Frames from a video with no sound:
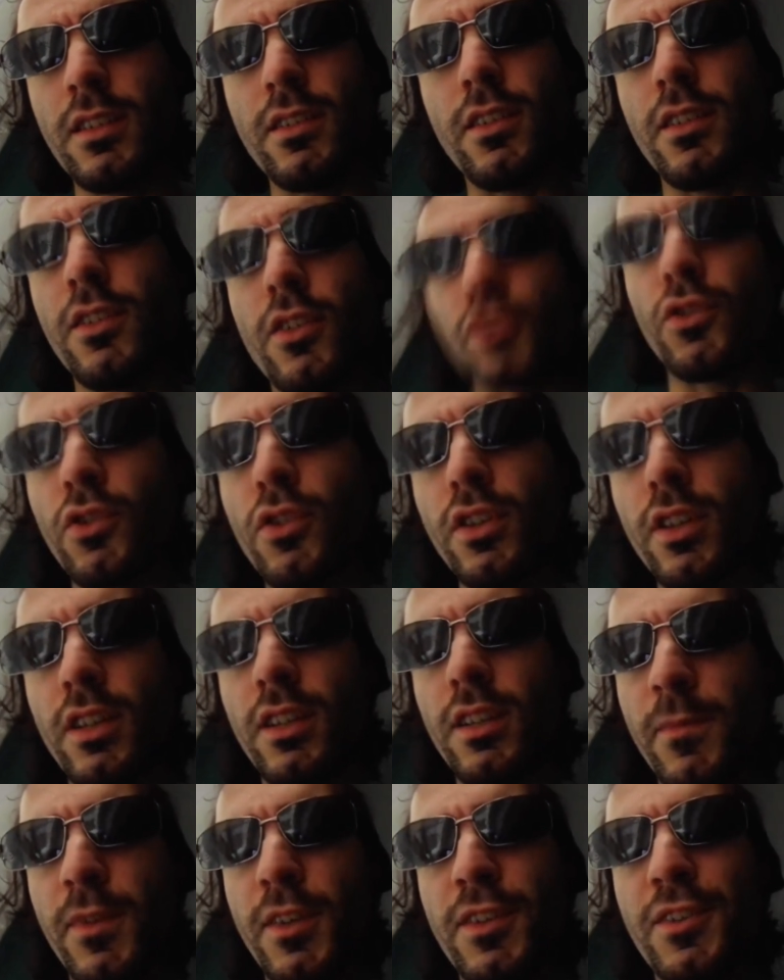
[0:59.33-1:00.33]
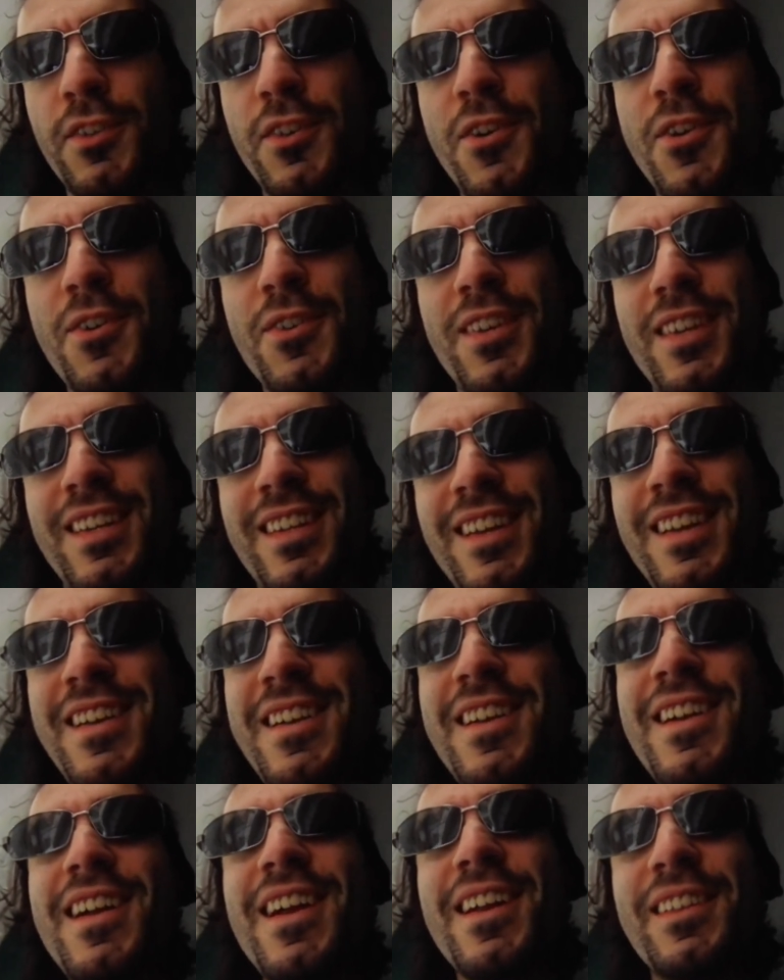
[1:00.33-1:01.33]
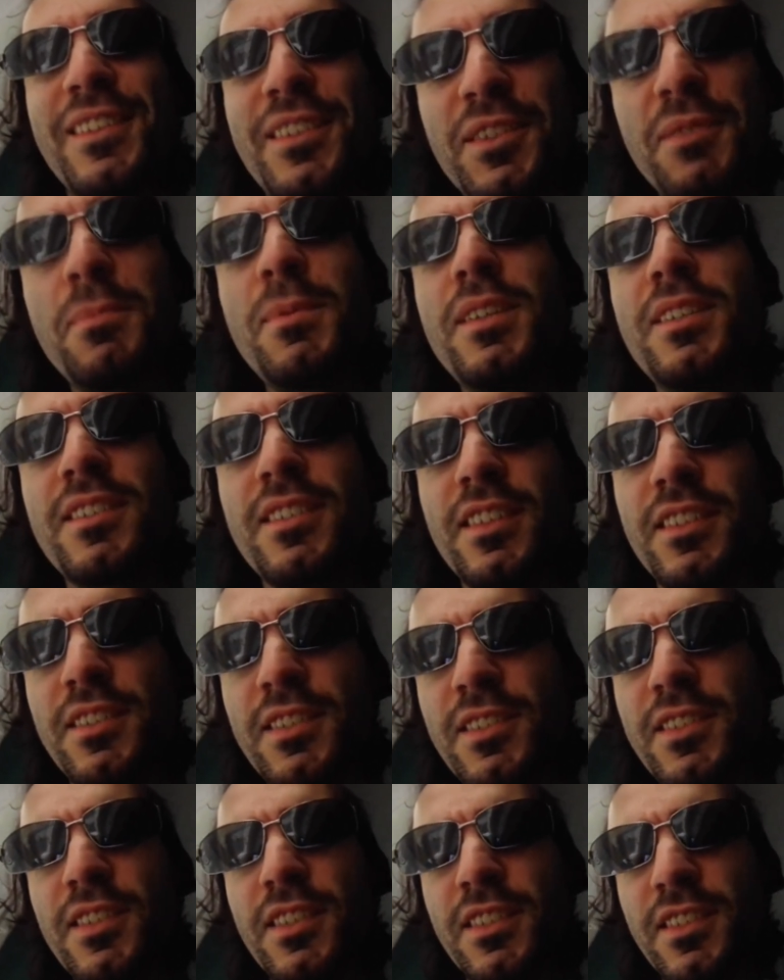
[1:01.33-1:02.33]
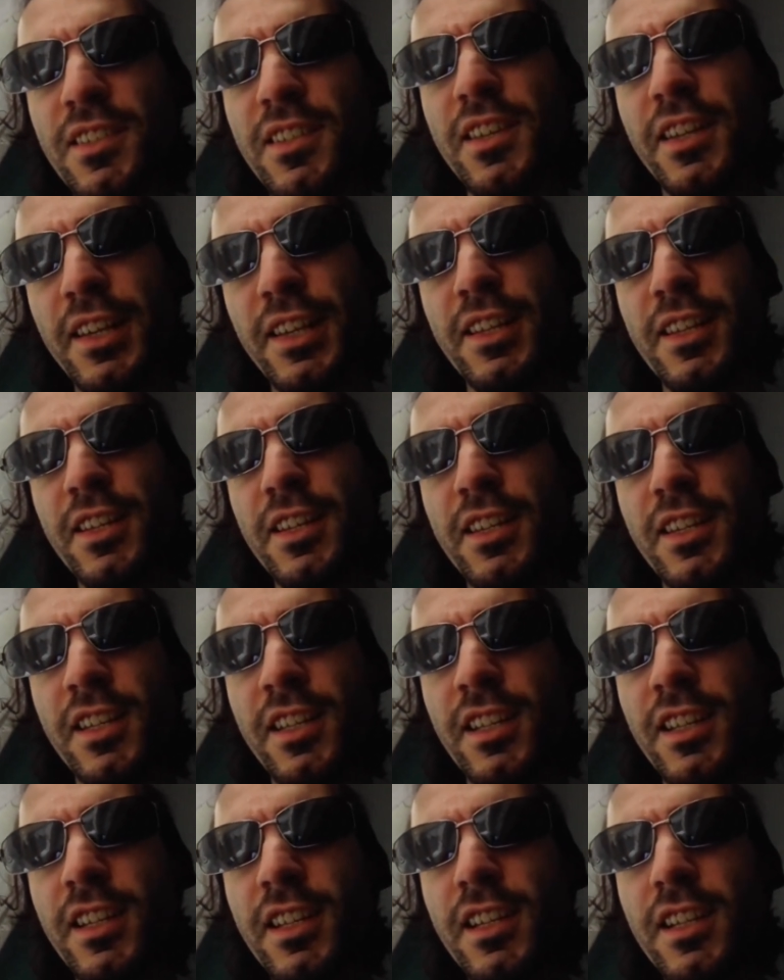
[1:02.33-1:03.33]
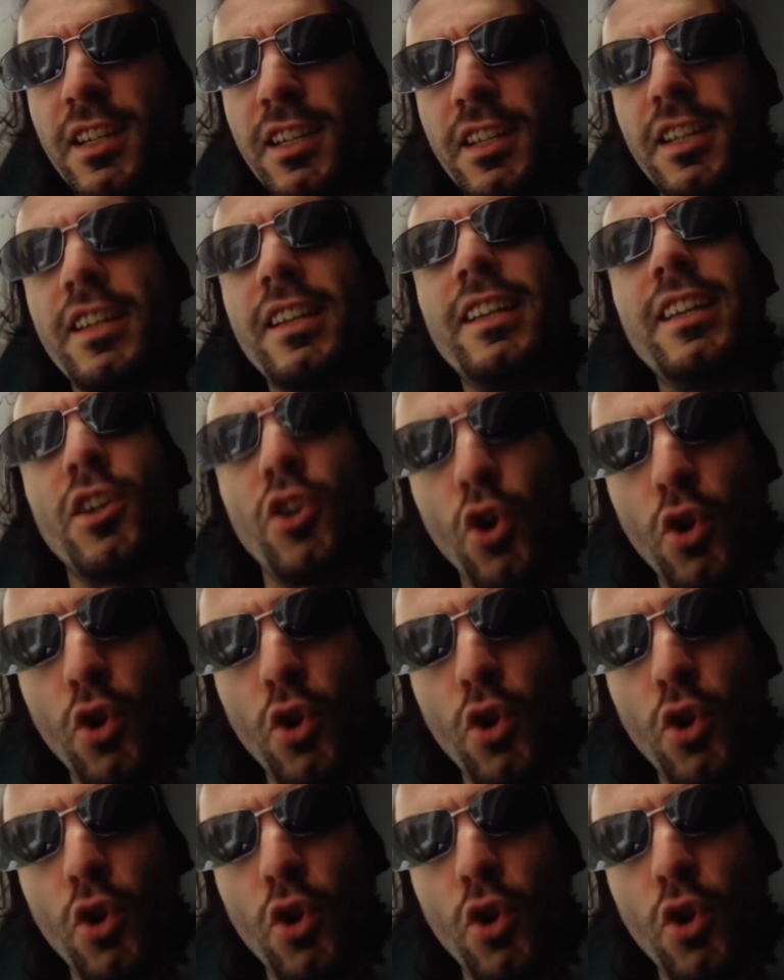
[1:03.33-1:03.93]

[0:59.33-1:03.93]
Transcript: And this means that it's today really